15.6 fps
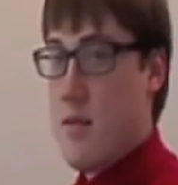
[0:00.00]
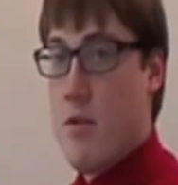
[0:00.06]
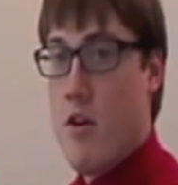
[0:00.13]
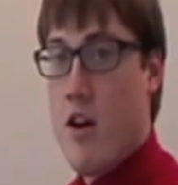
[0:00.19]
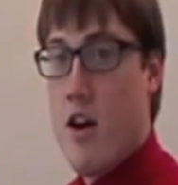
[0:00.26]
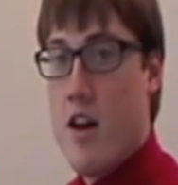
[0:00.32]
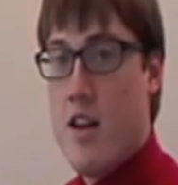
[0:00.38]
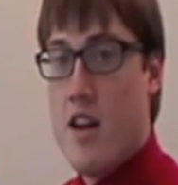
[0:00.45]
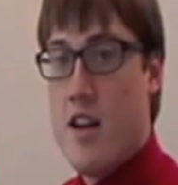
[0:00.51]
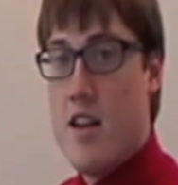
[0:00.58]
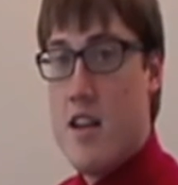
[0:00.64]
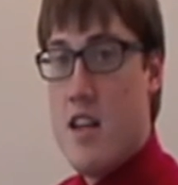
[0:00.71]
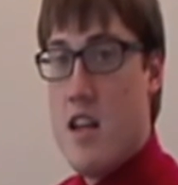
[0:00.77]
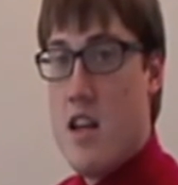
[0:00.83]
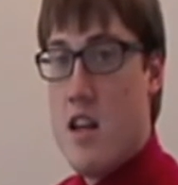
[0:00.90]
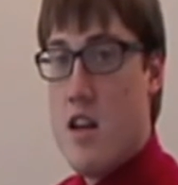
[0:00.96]
upon a
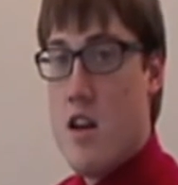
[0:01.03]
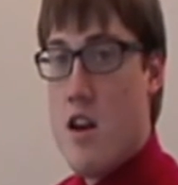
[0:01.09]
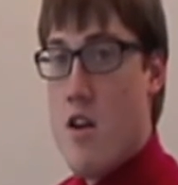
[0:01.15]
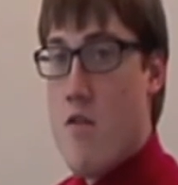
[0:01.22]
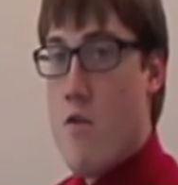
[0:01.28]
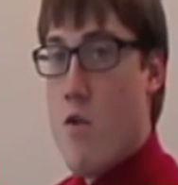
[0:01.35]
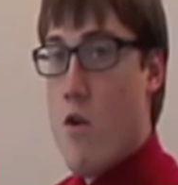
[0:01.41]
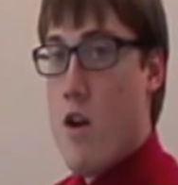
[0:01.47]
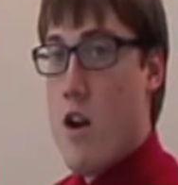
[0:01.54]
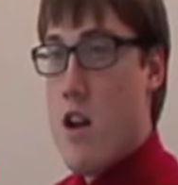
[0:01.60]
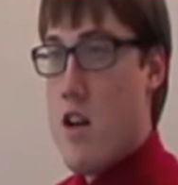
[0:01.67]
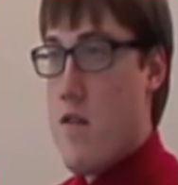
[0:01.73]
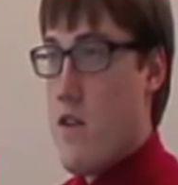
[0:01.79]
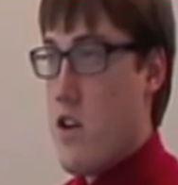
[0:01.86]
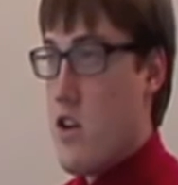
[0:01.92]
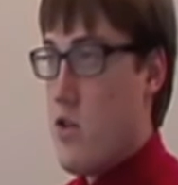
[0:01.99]
need for
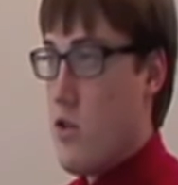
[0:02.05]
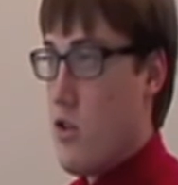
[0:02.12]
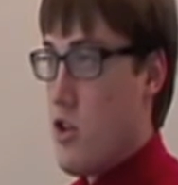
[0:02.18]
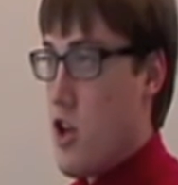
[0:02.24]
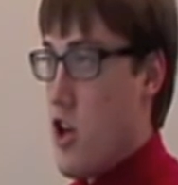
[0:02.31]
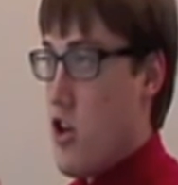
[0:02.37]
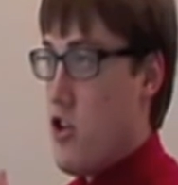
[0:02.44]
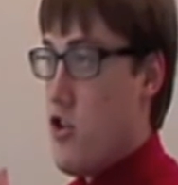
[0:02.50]
individuals